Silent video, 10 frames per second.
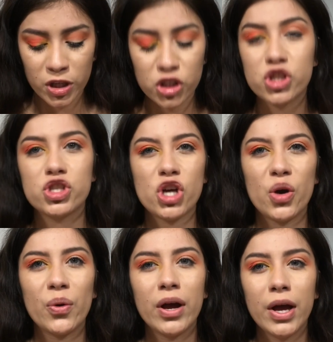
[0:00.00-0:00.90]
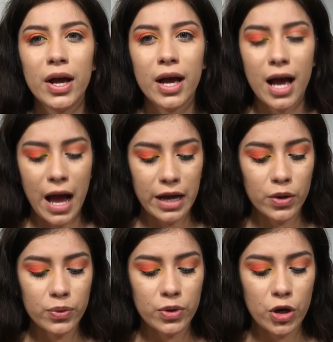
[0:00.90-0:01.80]
So I
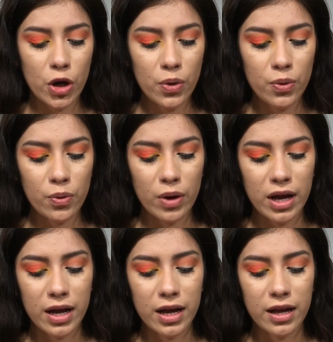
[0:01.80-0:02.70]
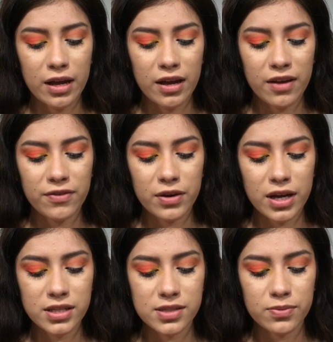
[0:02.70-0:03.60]
don't know if you
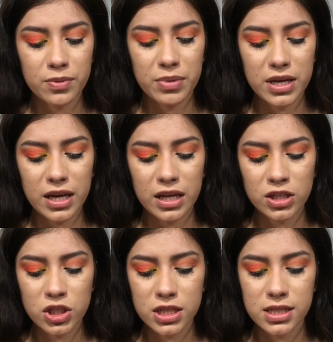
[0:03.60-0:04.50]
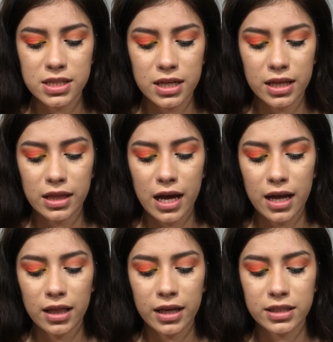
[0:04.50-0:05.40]
guys would be interested in
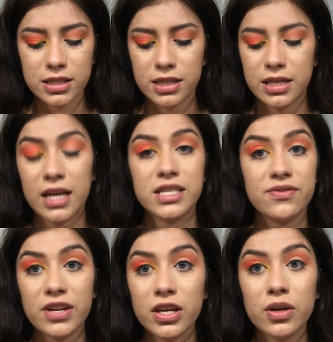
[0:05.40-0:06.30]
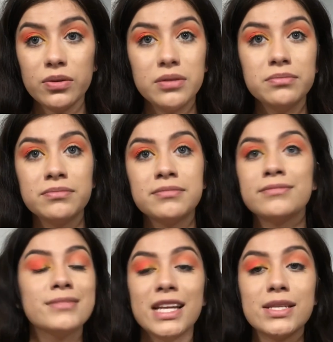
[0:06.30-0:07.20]
that. Like today's video,
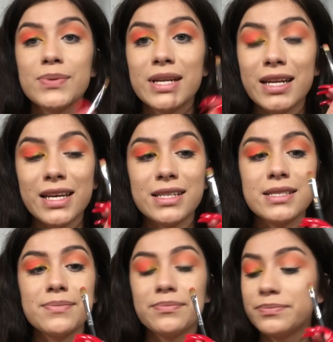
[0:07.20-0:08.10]
that's what it is.